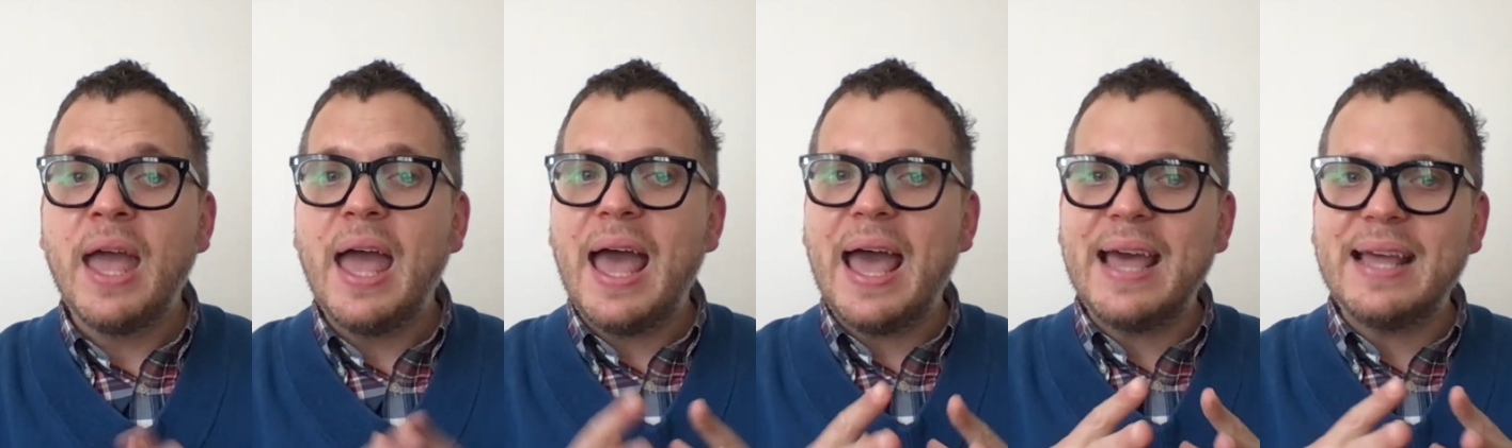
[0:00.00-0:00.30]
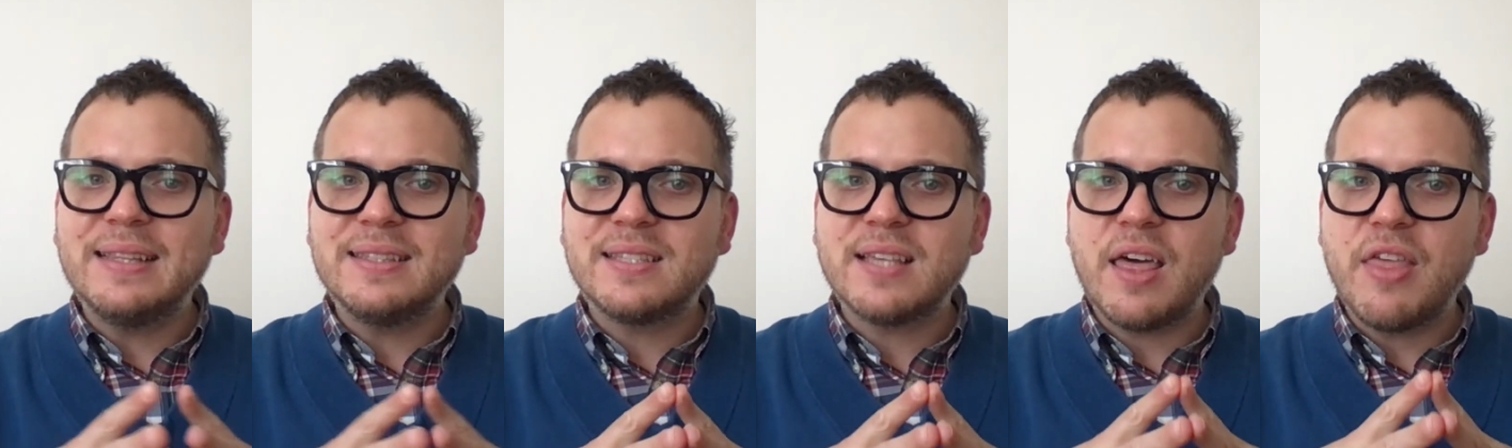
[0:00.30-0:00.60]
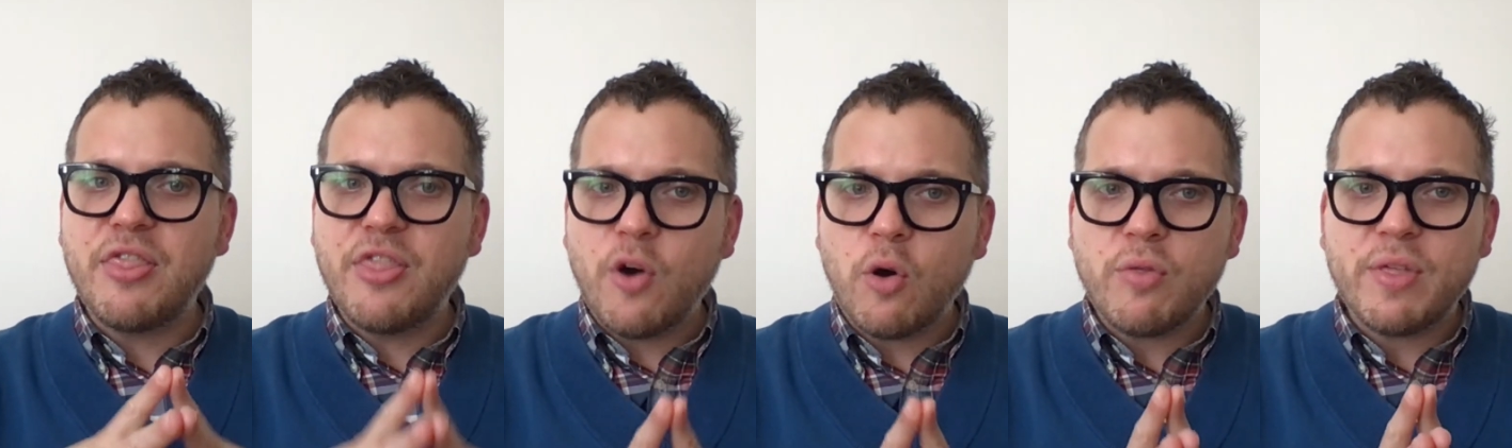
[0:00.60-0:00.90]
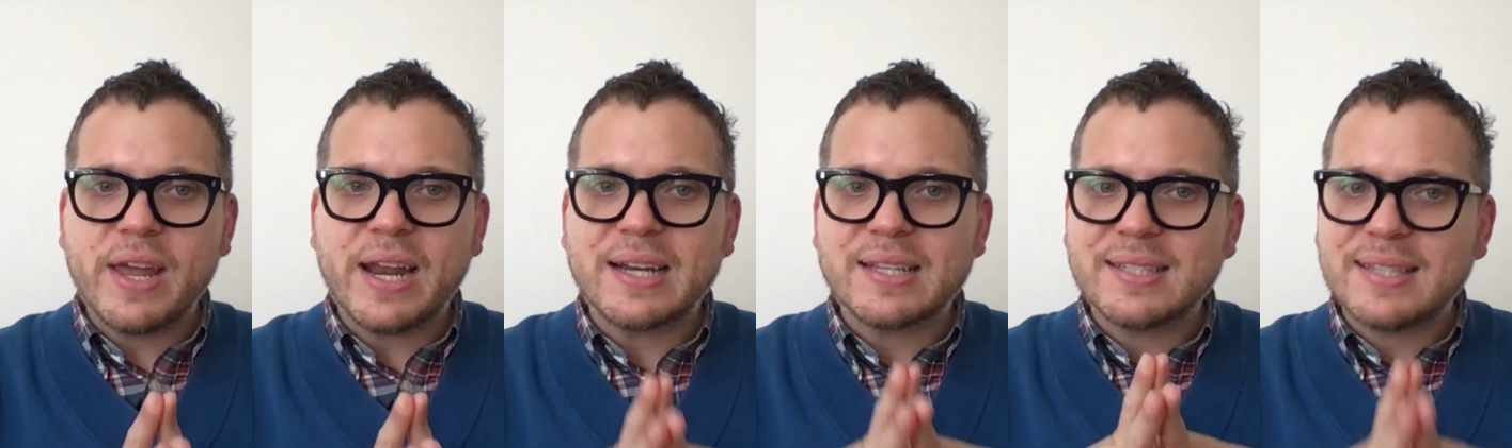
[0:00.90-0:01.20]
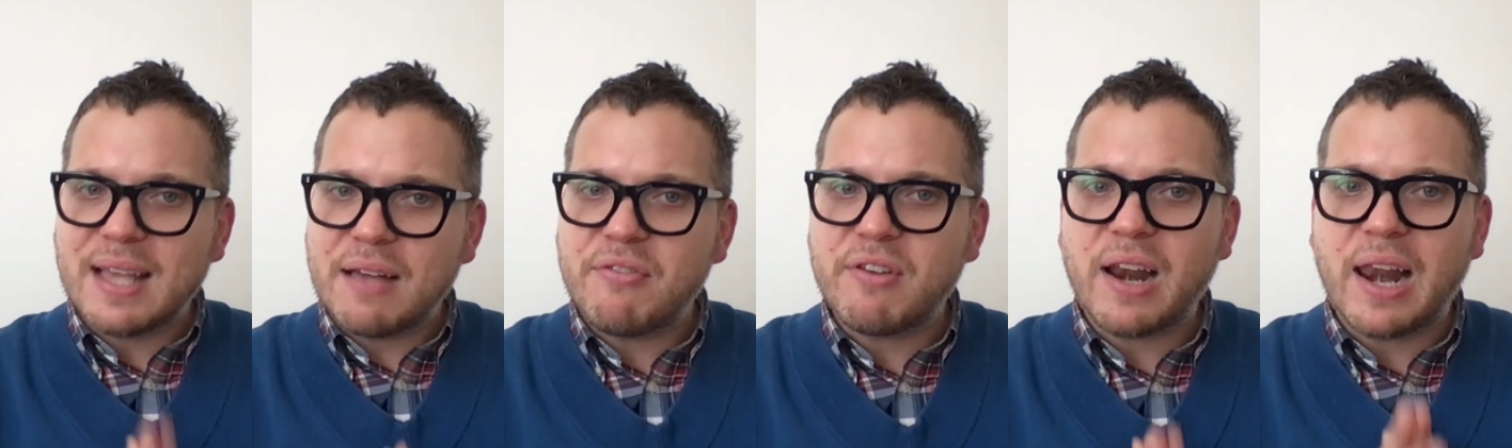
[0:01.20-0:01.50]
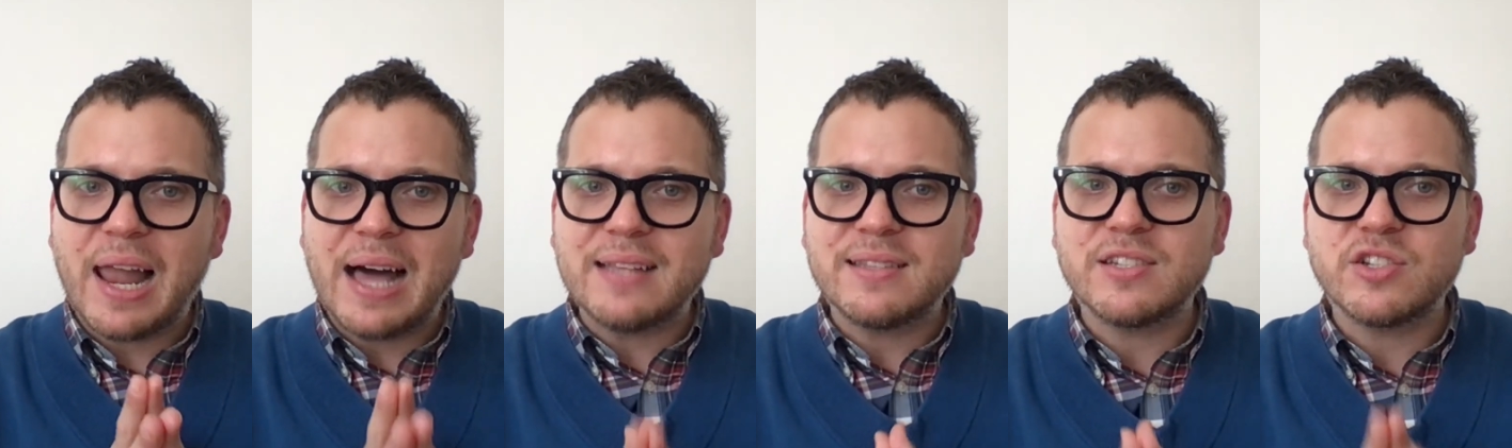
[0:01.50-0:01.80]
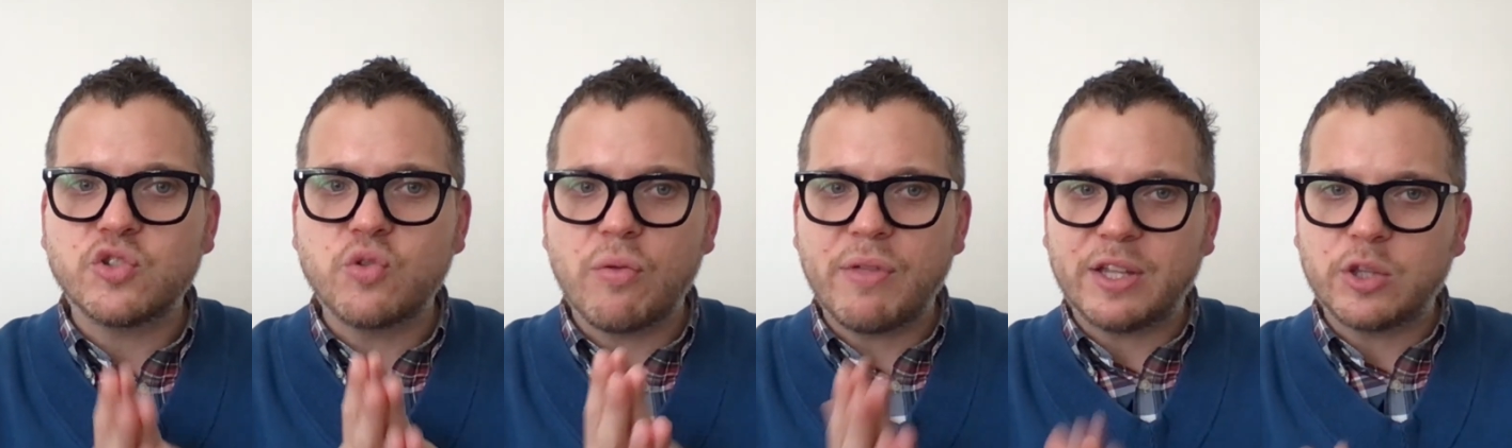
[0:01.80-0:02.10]
And though there are several
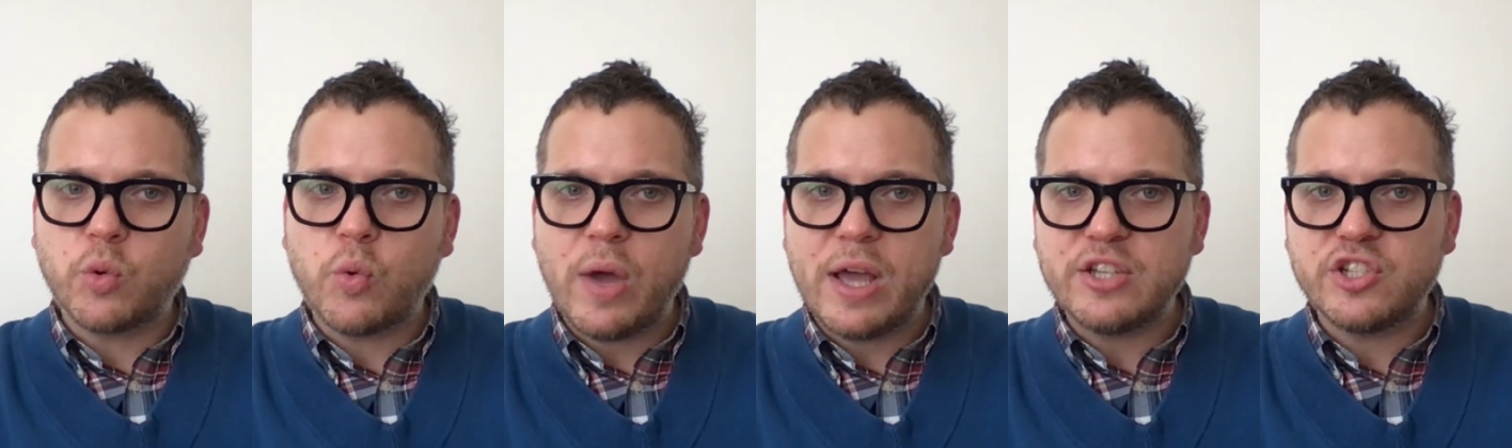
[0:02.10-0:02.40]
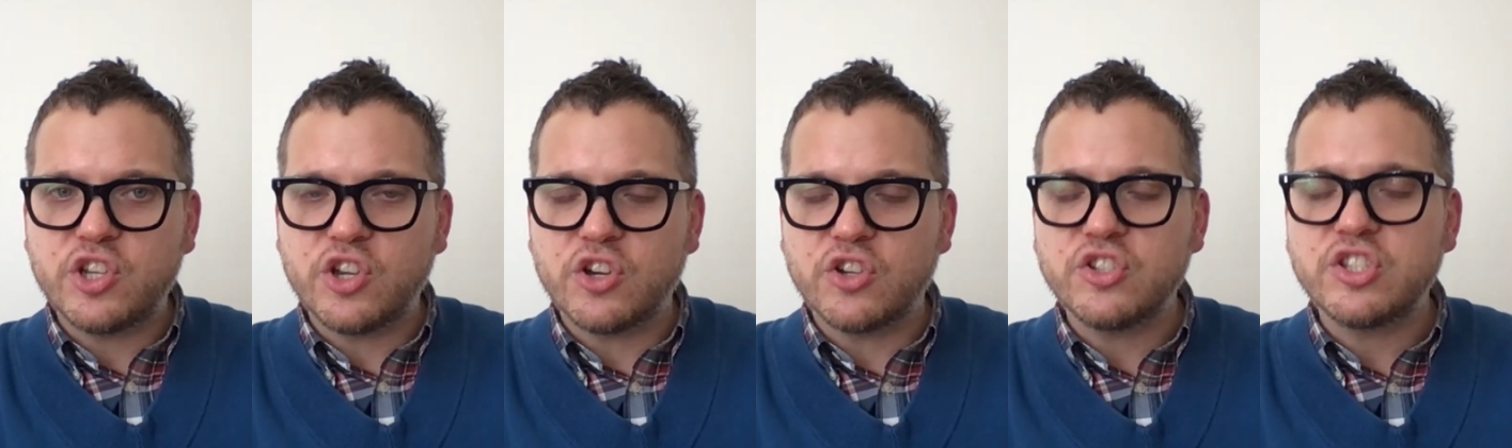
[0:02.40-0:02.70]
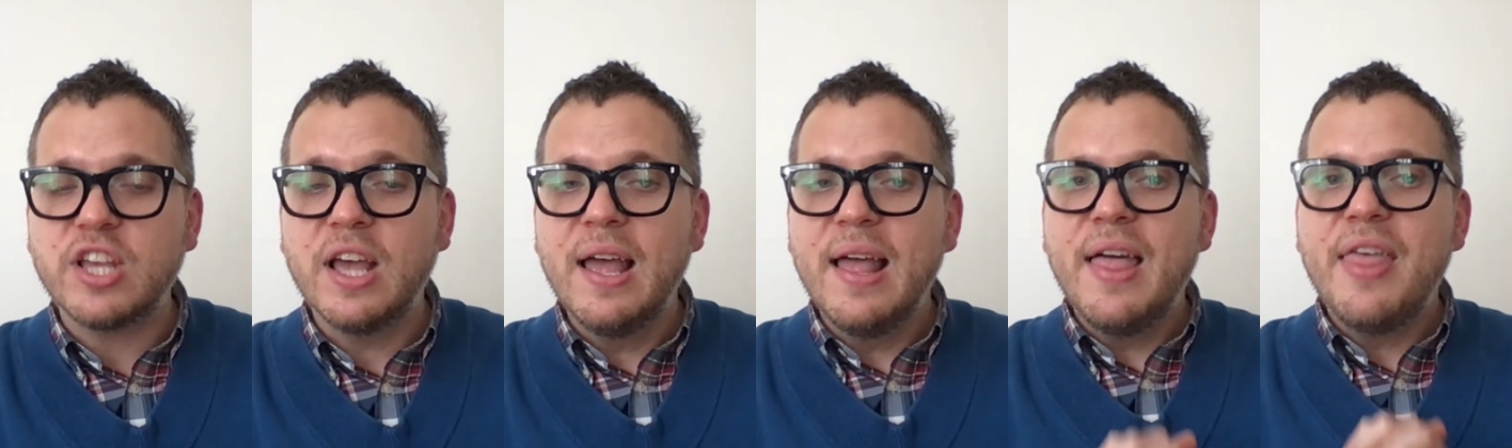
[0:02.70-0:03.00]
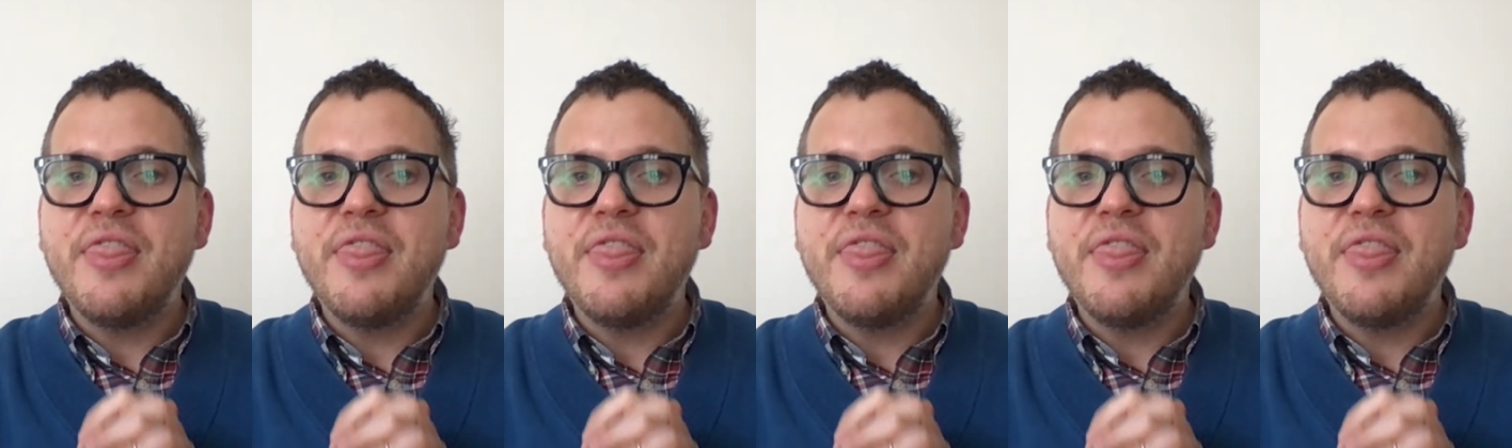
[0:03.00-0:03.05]
answers to that questions,